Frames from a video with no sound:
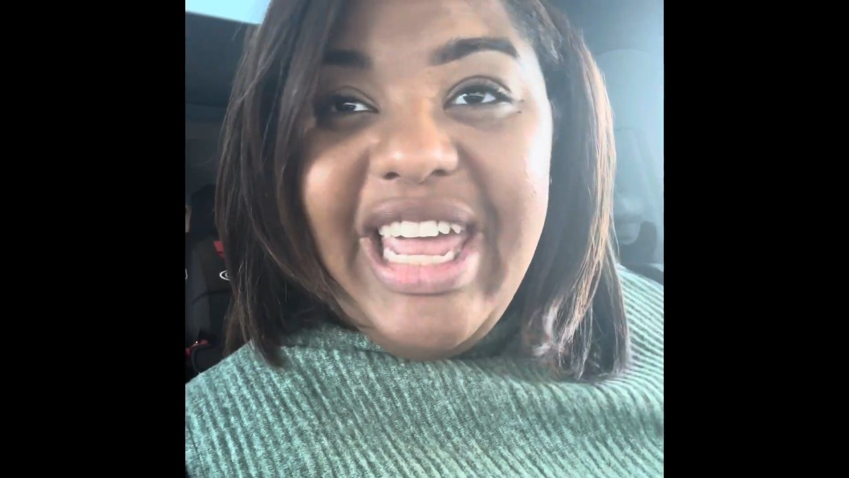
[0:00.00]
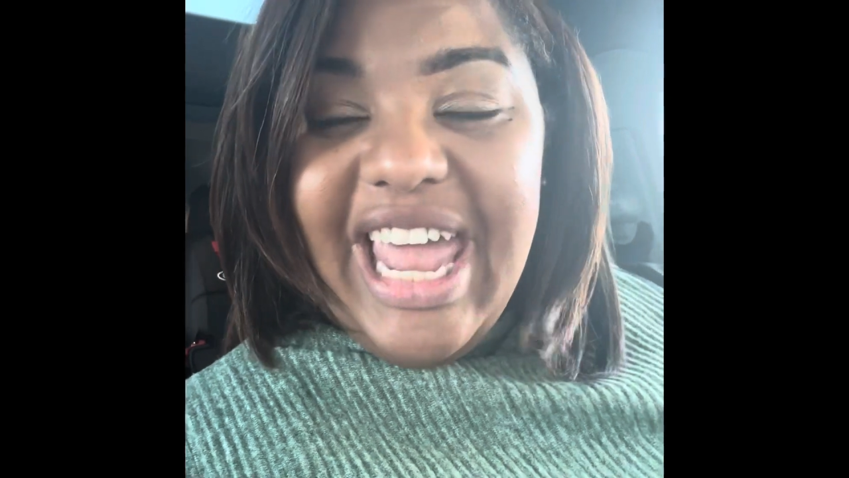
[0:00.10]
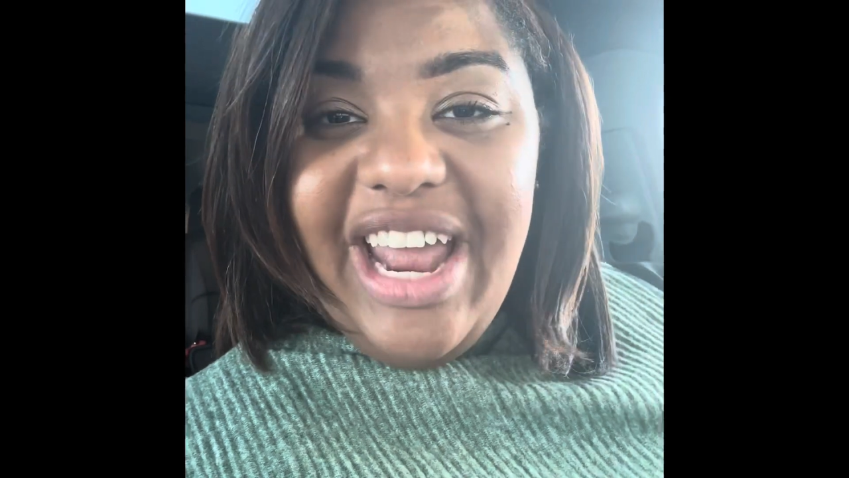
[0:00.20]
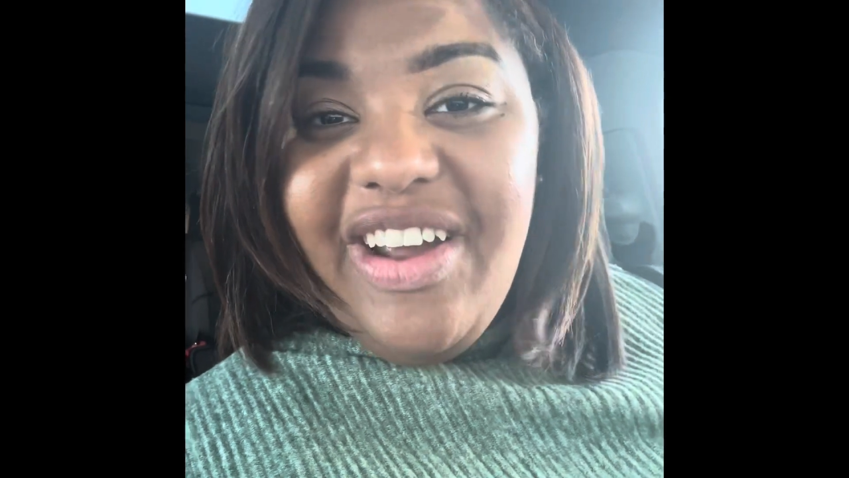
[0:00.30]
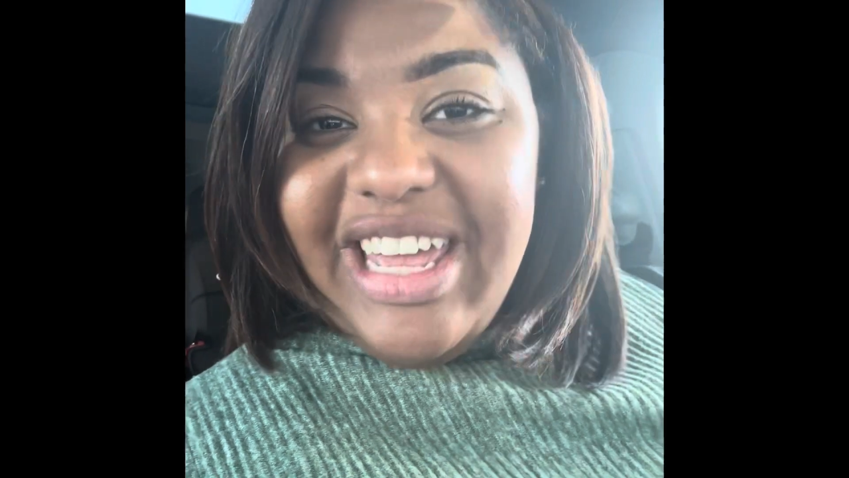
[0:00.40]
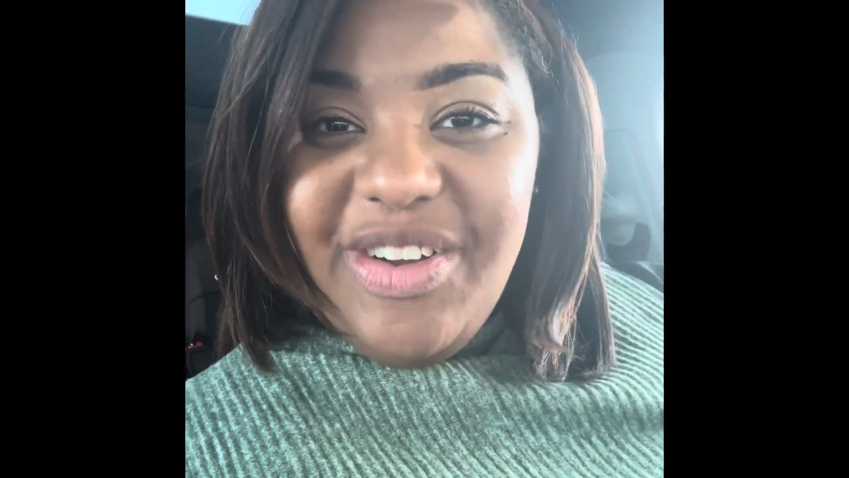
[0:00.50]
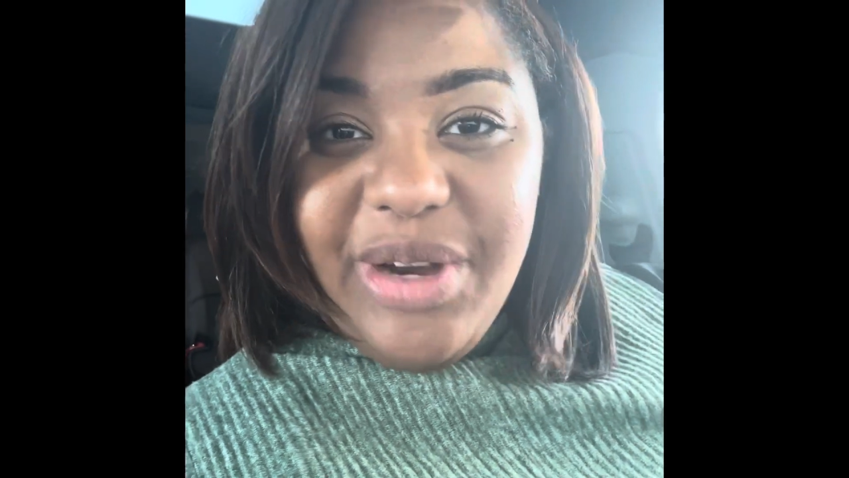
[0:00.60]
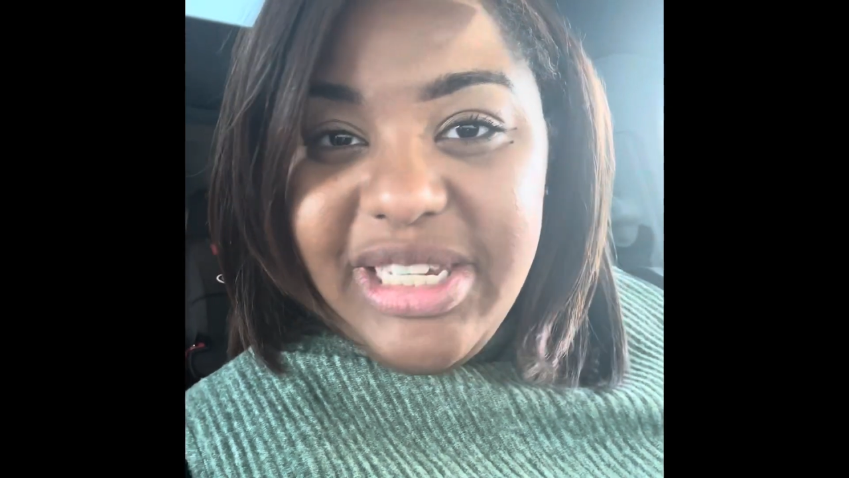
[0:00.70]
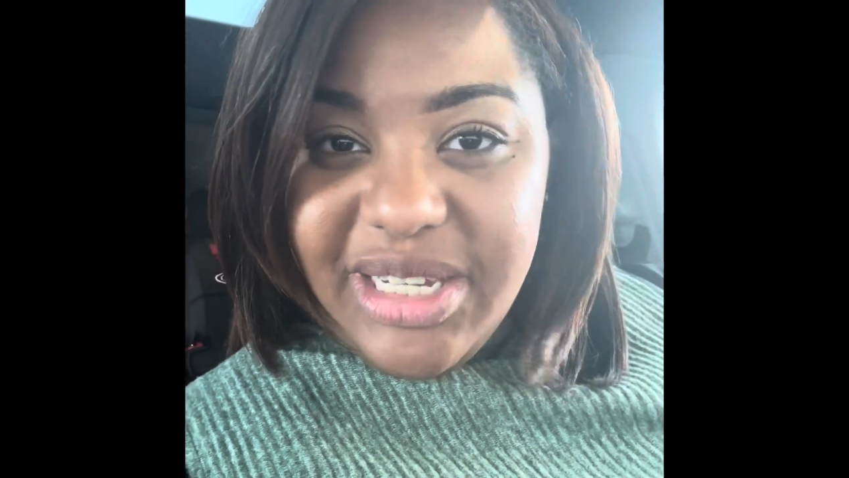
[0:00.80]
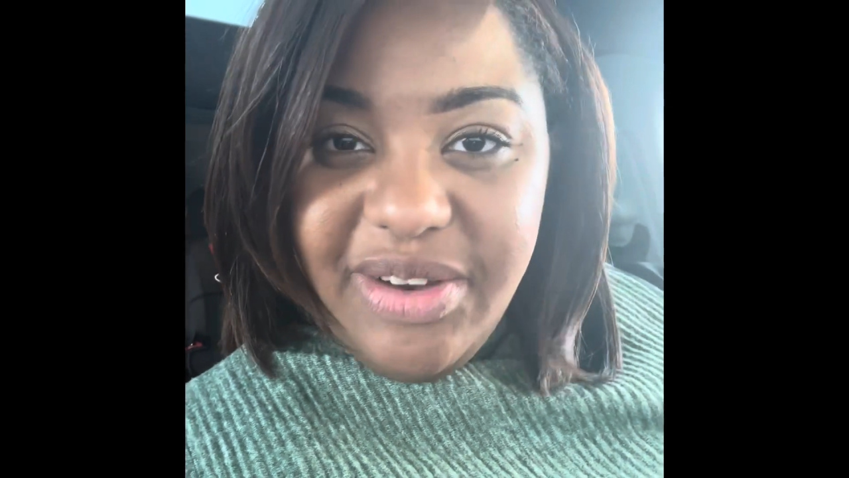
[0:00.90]
Karen
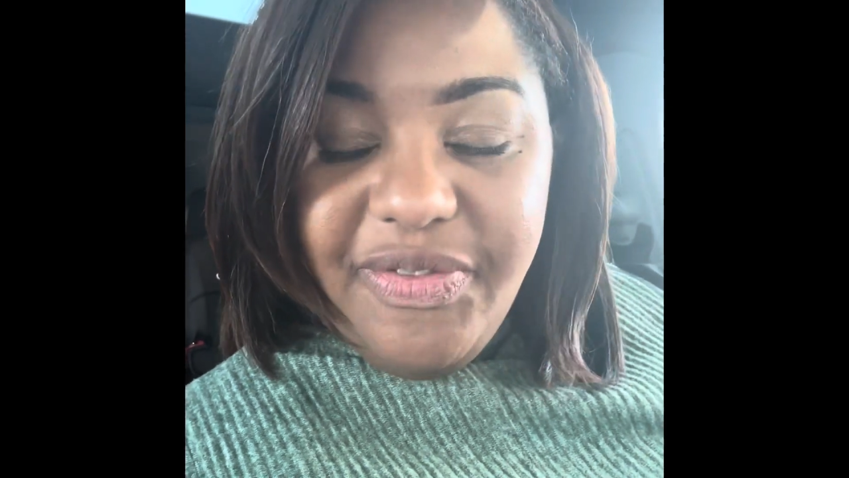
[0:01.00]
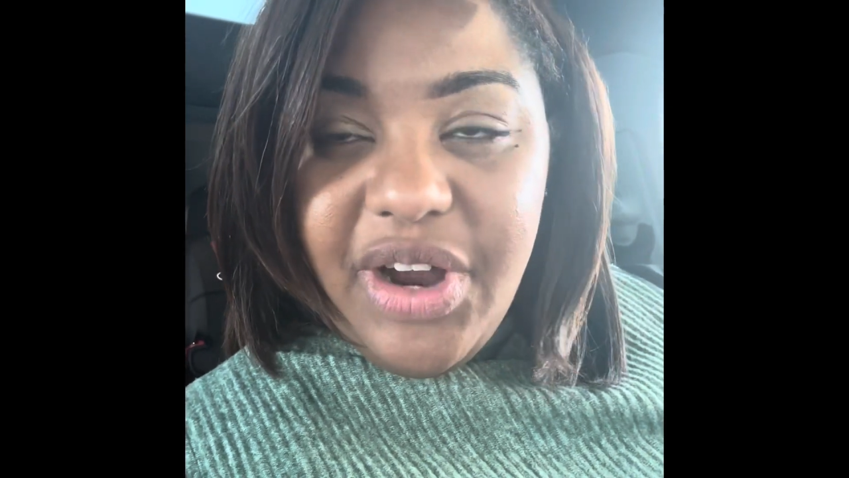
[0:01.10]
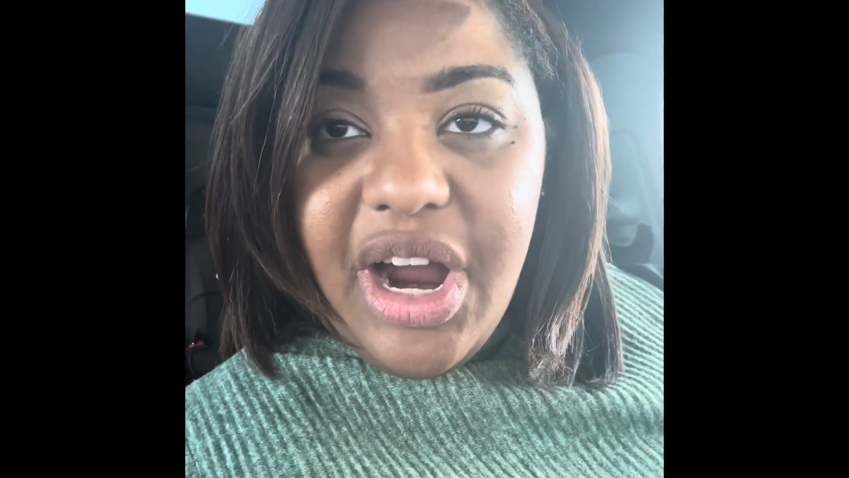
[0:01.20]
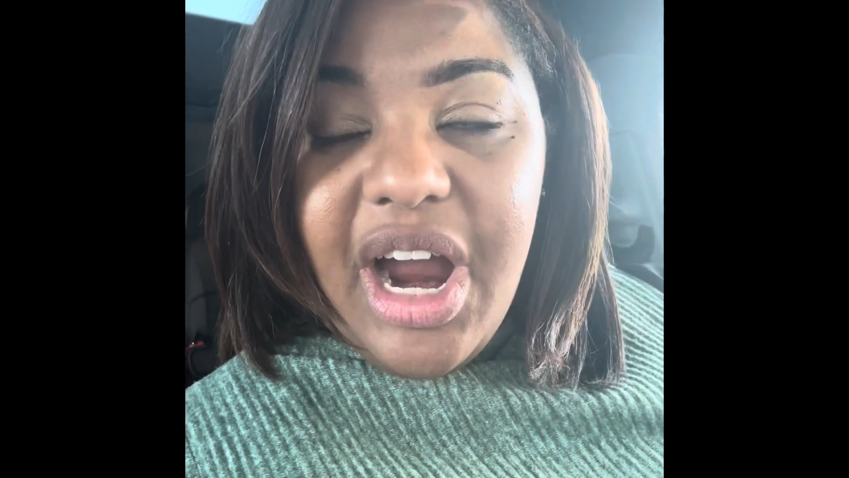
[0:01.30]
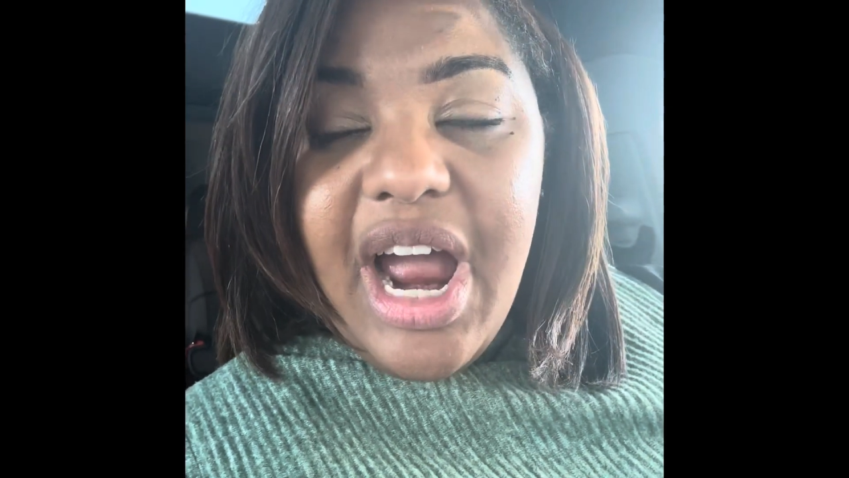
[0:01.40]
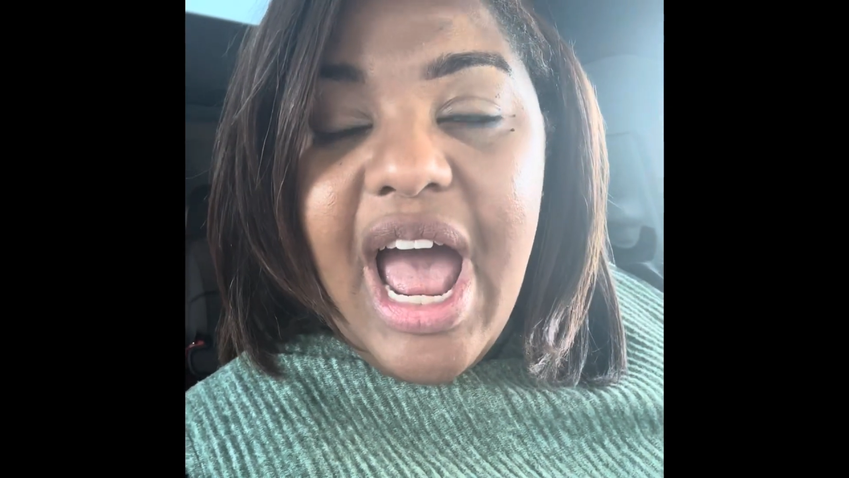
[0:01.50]
Christopher.